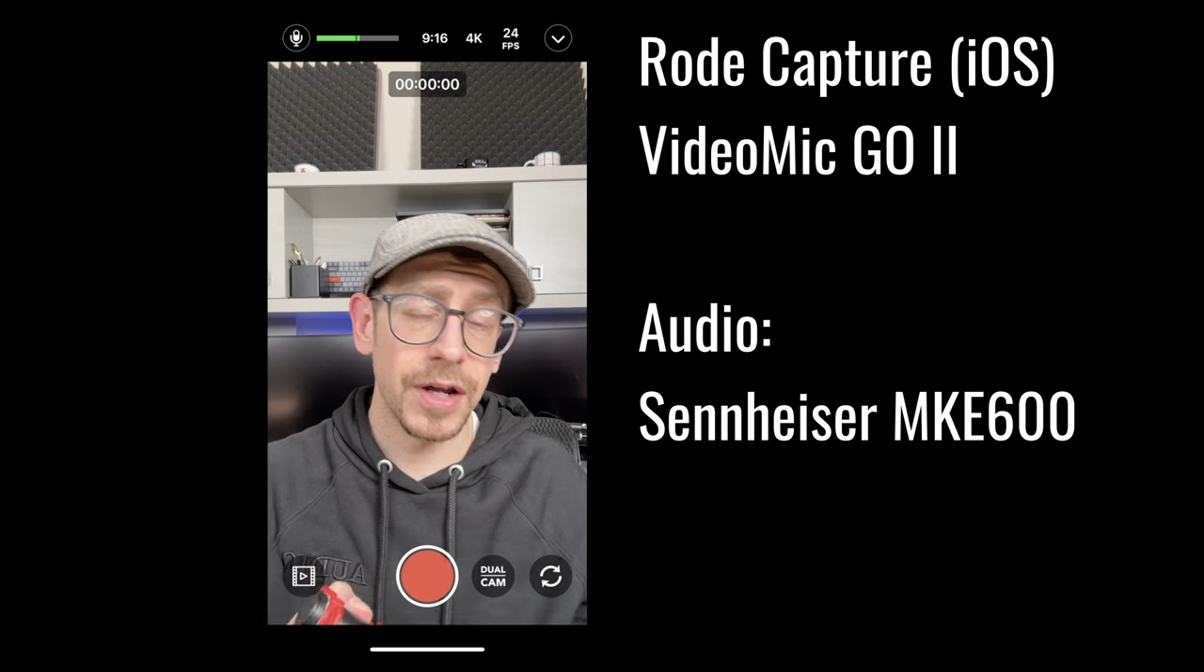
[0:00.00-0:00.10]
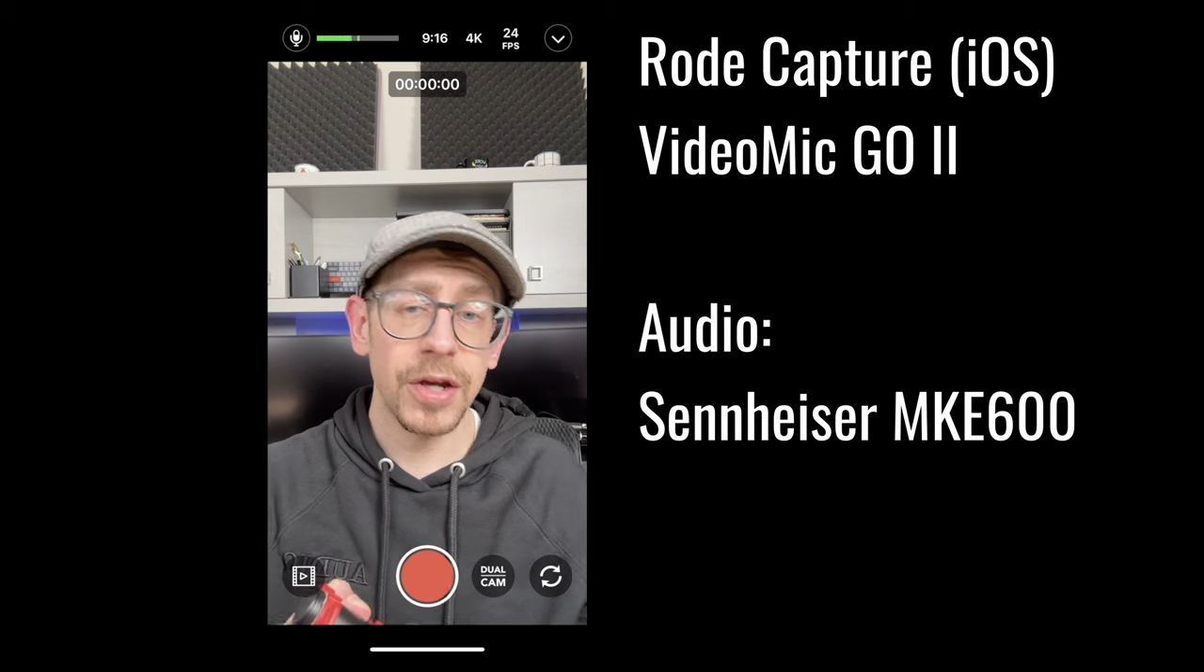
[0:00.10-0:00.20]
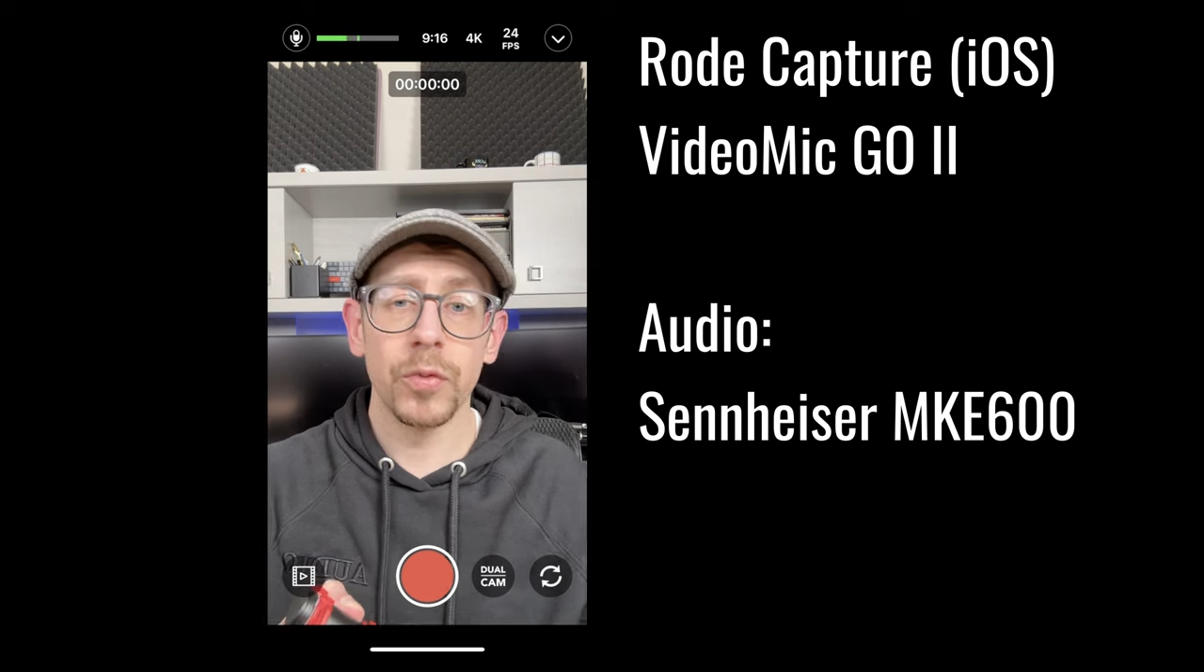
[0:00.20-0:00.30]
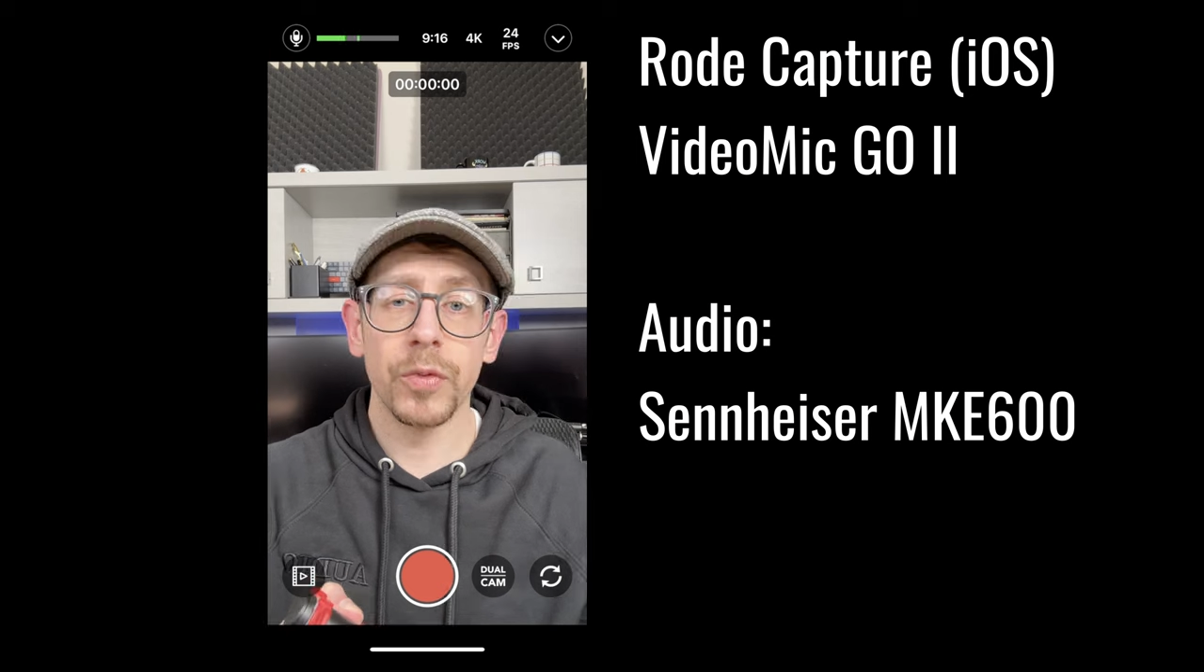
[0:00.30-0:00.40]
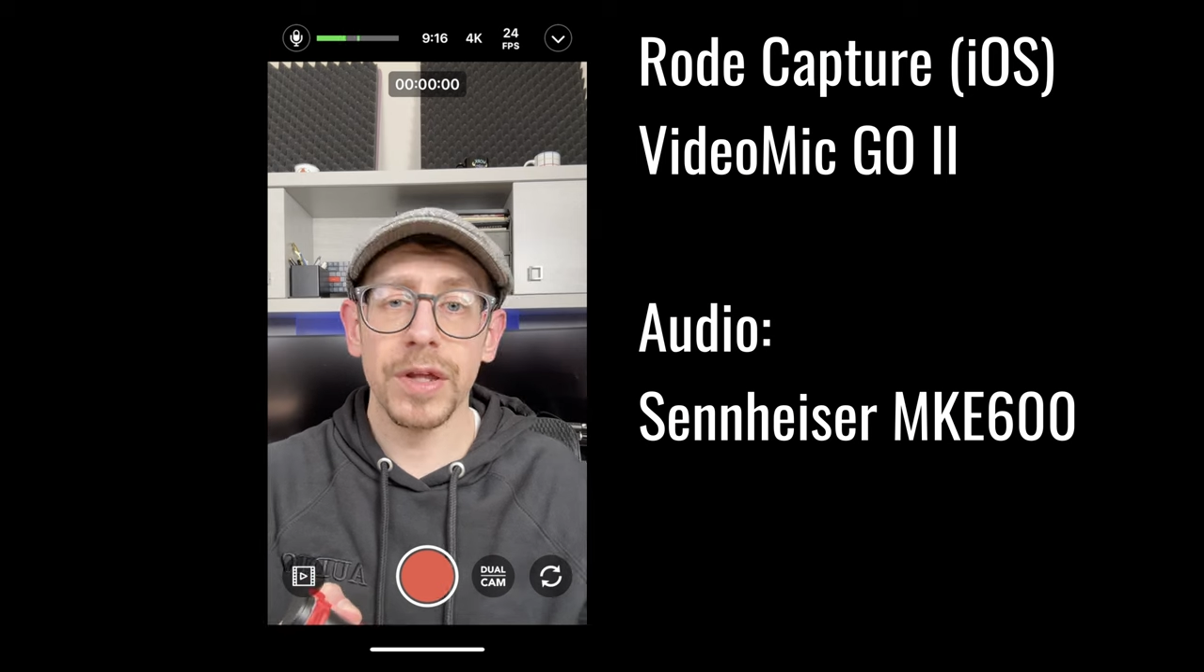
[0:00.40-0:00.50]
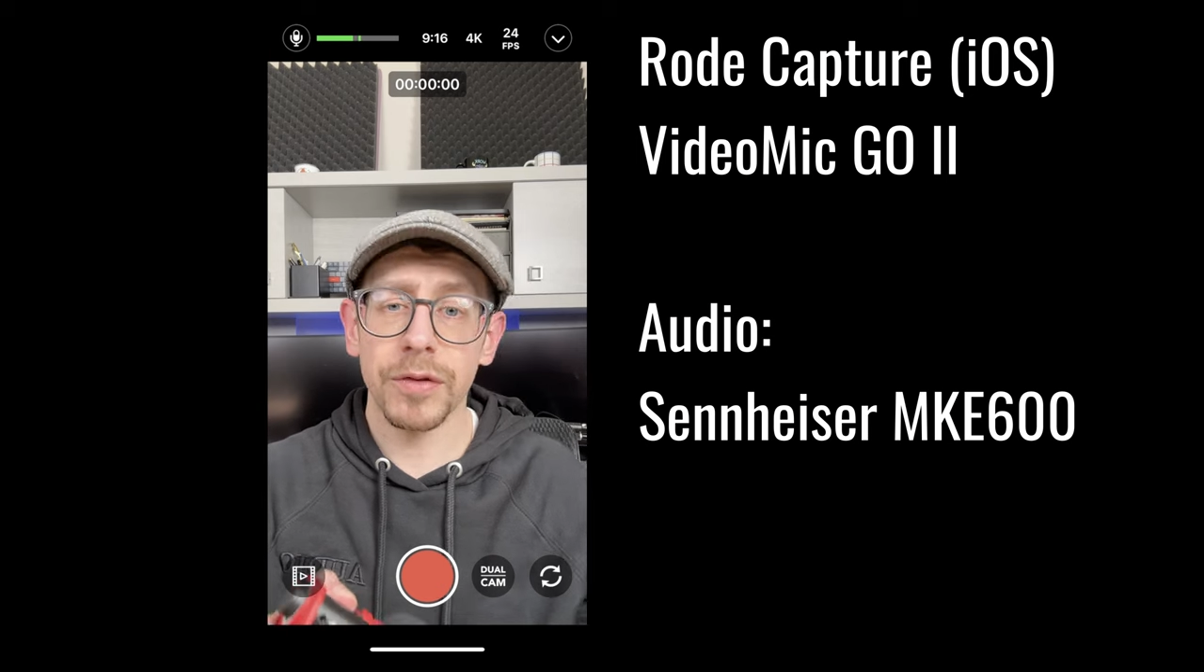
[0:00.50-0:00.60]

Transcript: with